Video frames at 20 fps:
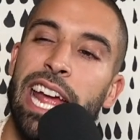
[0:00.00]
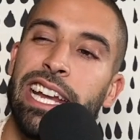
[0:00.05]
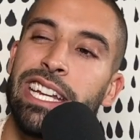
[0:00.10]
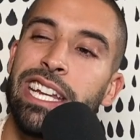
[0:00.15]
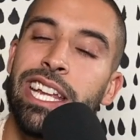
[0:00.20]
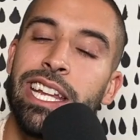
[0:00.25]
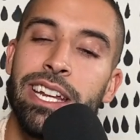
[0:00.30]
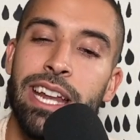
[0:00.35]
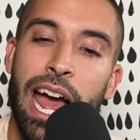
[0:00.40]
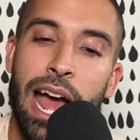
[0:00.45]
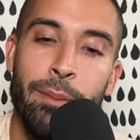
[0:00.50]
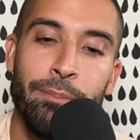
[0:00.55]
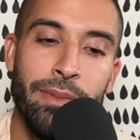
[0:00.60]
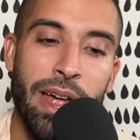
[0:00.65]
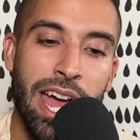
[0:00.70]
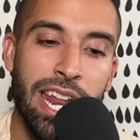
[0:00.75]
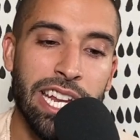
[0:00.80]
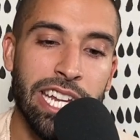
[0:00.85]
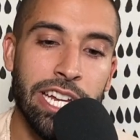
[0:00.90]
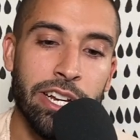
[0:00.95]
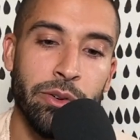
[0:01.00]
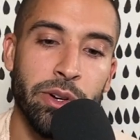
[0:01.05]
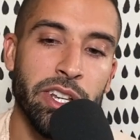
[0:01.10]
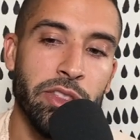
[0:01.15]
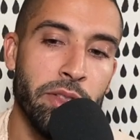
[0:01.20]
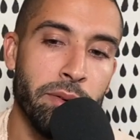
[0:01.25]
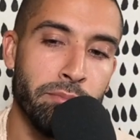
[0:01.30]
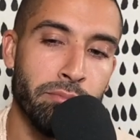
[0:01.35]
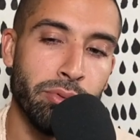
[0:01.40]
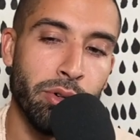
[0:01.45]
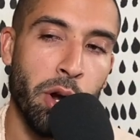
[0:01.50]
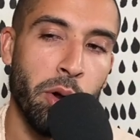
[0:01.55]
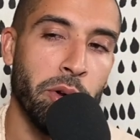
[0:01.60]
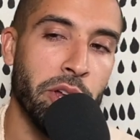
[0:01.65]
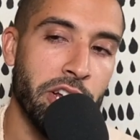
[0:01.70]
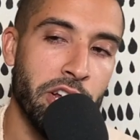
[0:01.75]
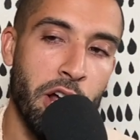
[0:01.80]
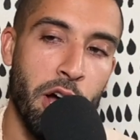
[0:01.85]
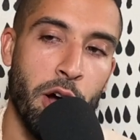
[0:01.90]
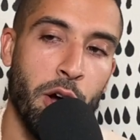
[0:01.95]
need. I'm not hearing the
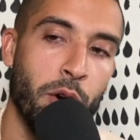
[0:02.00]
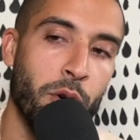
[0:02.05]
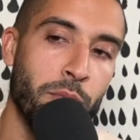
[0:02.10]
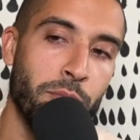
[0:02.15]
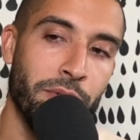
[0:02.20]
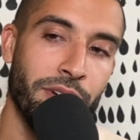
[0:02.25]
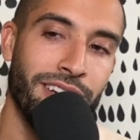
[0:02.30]
broken home.